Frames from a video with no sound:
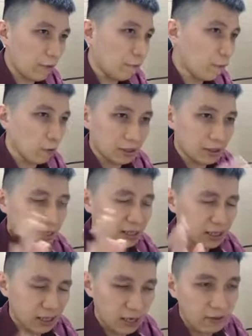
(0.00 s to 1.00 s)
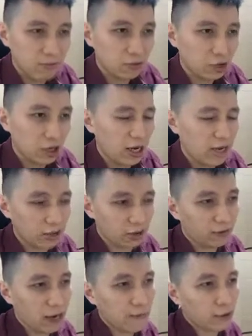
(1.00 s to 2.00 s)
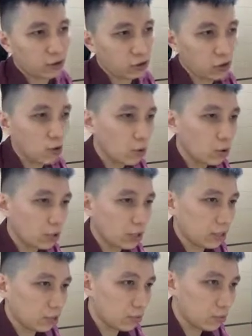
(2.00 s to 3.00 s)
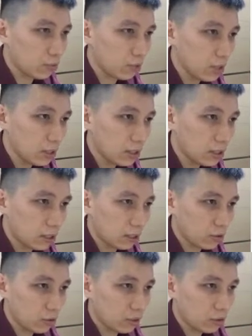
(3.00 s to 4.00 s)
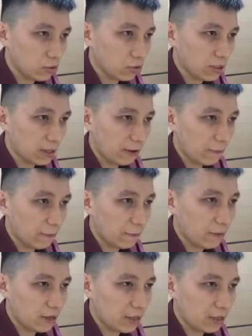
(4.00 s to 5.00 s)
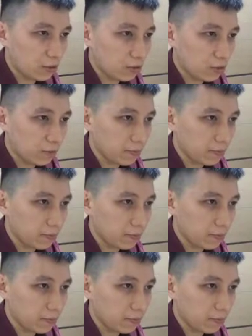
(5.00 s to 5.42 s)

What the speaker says: for the same change of temperature, what you can do is you can use a thinner tube,